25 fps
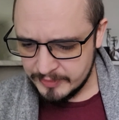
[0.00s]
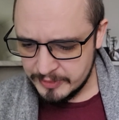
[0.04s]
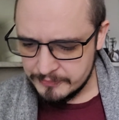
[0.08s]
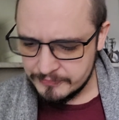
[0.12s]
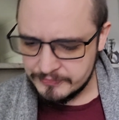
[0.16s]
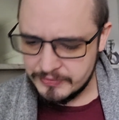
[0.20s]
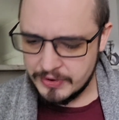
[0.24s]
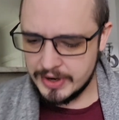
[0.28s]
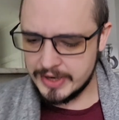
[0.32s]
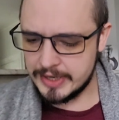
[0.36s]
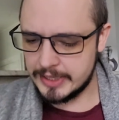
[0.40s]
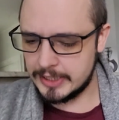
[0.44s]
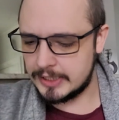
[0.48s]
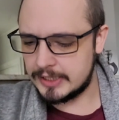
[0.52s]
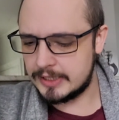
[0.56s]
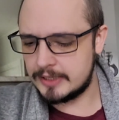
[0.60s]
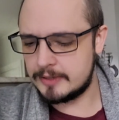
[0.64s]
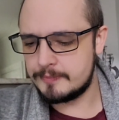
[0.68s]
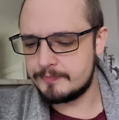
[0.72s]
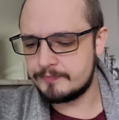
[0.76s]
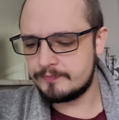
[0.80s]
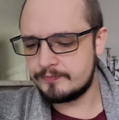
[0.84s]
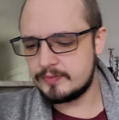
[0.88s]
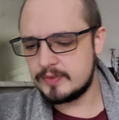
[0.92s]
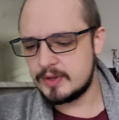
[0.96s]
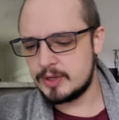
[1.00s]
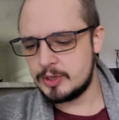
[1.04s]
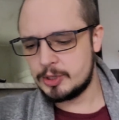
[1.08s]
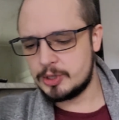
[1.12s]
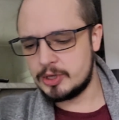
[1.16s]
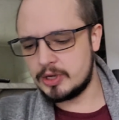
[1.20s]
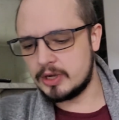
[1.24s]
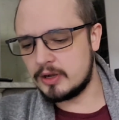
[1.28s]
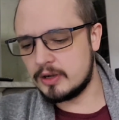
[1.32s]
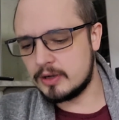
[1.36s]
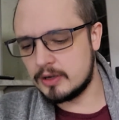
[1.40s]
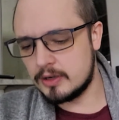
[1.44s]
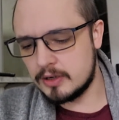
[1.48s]
Finally,
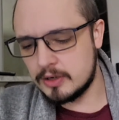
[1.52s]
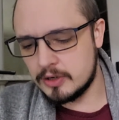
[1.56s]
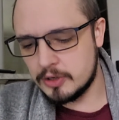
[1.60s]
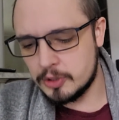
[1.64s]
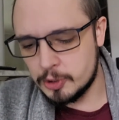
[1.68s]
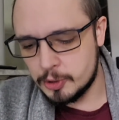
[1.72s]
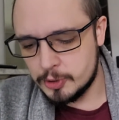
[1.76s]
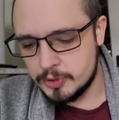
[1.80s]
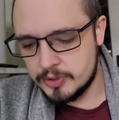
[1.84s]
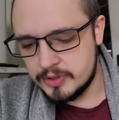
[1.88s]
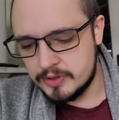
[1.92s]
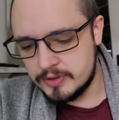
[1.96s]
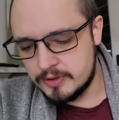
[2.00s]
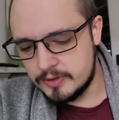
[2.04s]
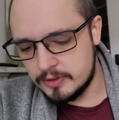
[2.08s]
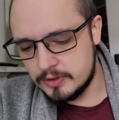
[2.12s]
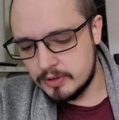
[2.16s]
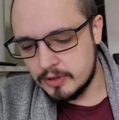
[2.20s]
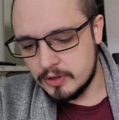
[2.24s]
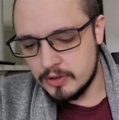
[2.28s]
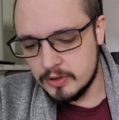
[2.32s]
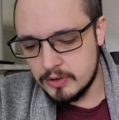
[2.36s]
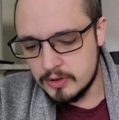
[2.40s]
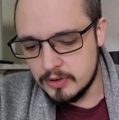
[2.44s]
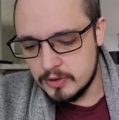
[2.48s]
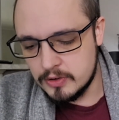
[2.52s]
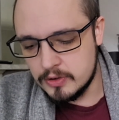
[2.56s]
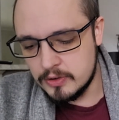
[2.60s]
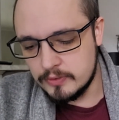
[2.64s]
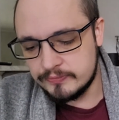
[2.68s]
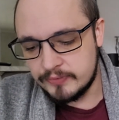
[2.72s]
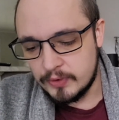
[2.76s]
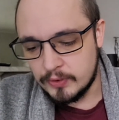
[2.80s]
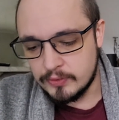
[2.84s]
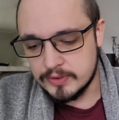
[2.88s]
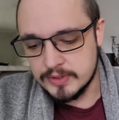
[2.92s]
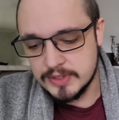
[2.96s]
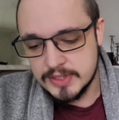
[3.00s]
the
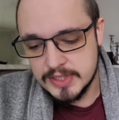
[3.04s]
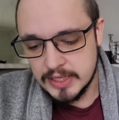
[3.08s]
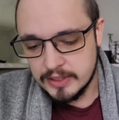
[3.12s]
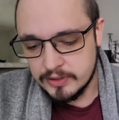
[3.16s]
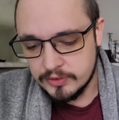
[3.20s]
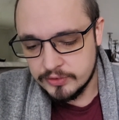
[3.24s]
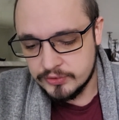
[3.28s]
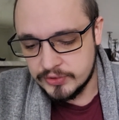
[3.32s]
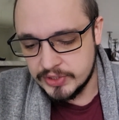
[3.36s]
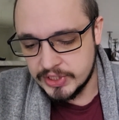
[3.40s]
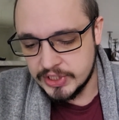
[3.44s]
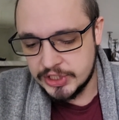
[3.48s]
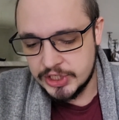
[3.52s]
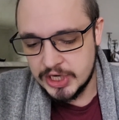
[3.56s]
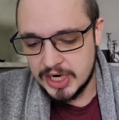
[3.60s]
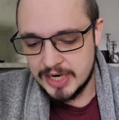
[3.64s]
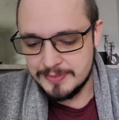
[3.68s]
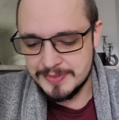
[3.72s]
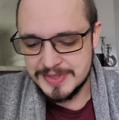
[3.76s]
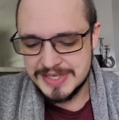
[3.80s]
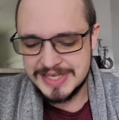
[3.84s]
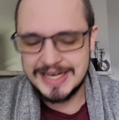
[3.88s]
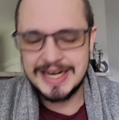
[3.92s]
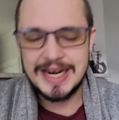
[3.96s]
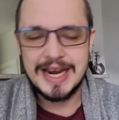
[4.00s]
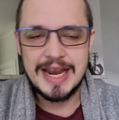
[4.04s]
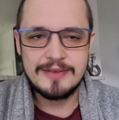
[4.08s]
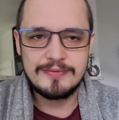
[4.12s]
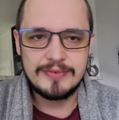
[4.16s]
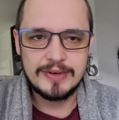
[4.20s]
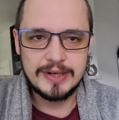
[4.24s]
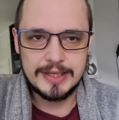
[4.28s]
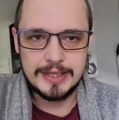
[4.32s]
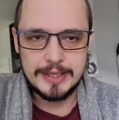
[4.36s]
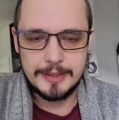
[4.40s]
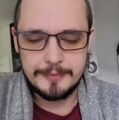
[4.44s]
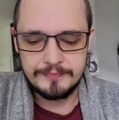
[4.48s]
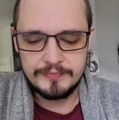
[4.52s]
Foreign Secretary James
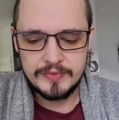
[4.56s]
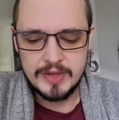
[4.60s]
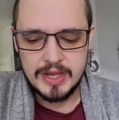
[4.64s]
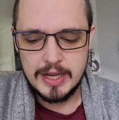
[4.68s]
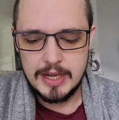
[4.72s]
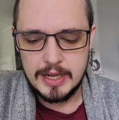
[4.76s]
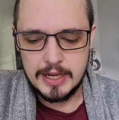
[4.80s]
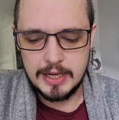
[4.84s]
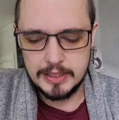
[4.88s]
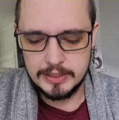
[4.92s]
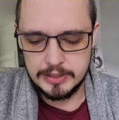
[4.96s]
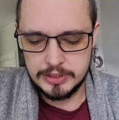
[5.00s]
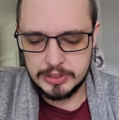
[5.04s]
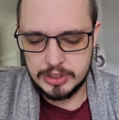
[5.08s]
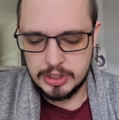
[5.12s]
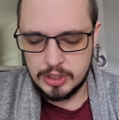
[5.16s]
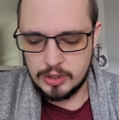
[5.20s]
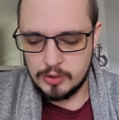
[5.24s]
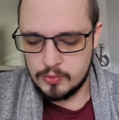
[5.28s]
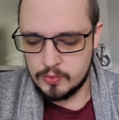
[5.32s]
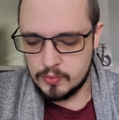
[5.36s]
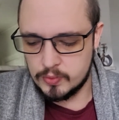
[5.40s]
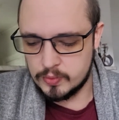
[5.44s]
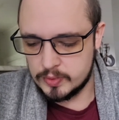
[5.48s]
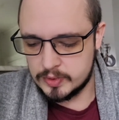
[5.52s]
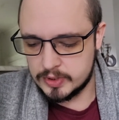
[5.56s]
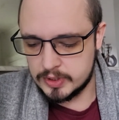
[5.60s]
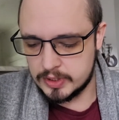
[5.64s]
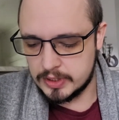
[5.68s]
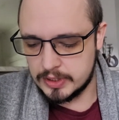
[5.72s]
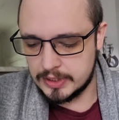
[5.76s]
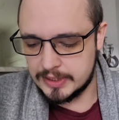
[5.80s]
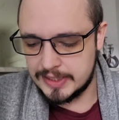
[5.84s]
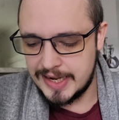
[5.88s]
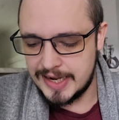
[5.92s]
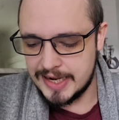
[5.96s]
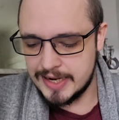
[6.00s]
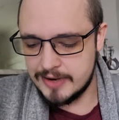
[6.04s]
Cleverly has told
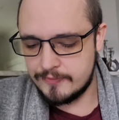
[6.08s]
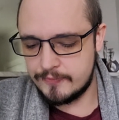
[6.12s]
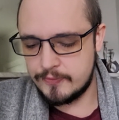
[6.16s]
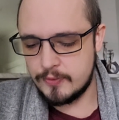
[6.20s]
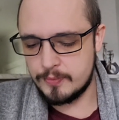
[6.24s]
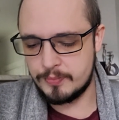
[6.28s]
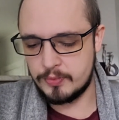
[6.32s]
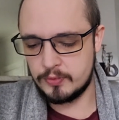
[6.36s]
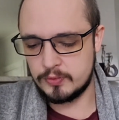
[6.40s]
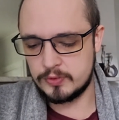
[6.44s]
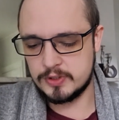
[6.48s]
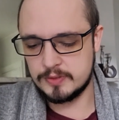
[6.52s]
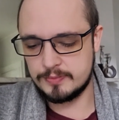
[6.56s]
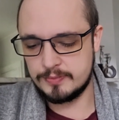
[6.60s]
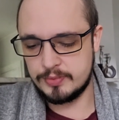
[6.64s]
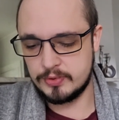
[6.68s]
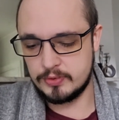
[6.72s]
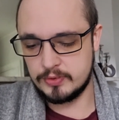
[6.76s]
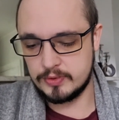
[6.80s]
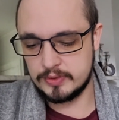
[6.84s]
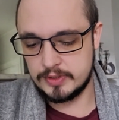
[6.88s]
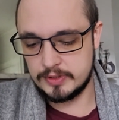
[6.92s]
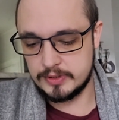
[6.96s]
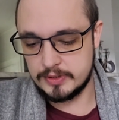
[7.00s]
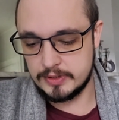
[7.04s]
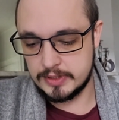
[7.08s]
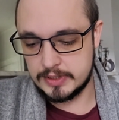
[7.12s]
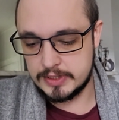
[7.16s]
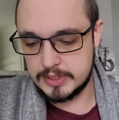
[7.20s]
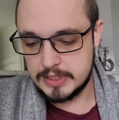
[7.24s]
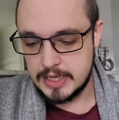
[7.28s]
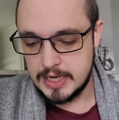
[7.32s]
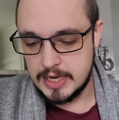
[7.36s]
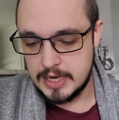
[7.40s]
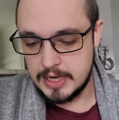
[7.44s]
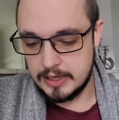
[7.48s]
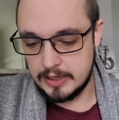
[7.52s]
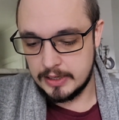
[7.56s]
gay football supporters
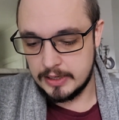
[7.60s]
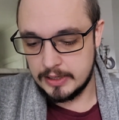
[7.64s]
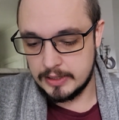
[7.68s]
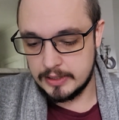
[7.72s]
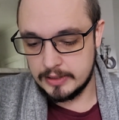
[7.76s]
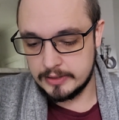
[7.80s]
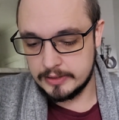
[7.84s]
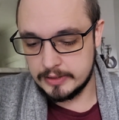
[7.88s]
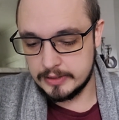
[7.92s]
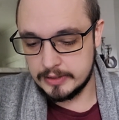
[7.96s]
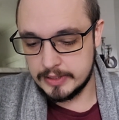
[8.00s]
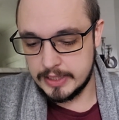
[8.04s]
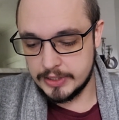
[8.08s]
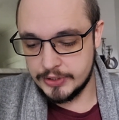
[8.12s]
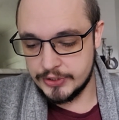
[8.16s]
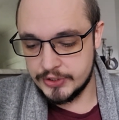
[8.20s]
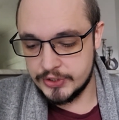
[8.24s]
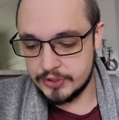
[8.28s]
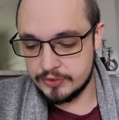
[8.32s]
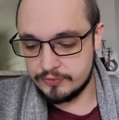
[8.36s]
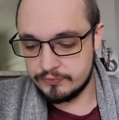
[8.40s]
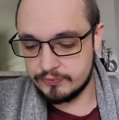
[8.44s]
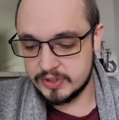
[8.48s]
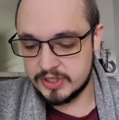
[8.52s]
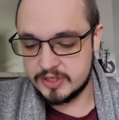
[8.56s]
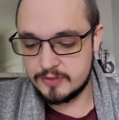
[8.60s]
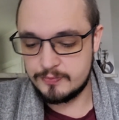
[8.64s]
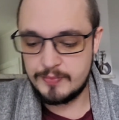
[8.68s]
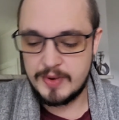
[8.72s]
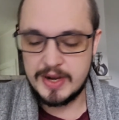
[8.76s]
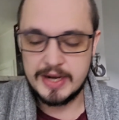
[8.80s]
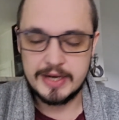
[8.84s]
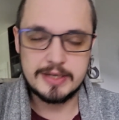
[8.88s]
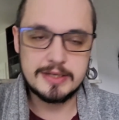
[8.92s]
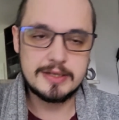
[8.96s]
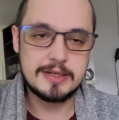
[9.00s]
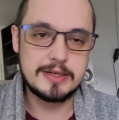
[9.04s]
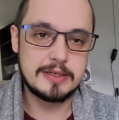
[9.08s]
that they should
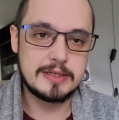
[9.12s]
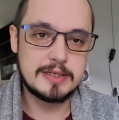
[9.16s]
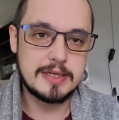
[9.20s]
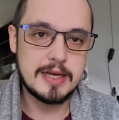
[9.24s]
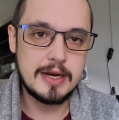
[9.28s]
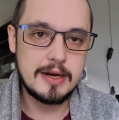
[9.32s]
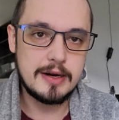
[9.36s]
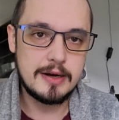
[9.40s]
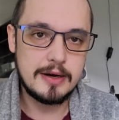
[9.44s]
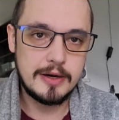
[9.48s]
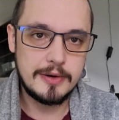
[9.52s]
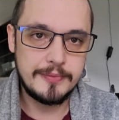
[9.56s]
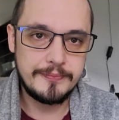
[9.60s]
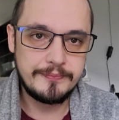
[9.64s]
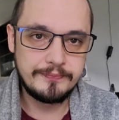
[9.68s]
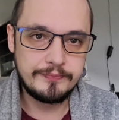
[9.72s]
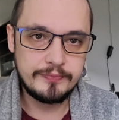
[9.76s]
respect Qatar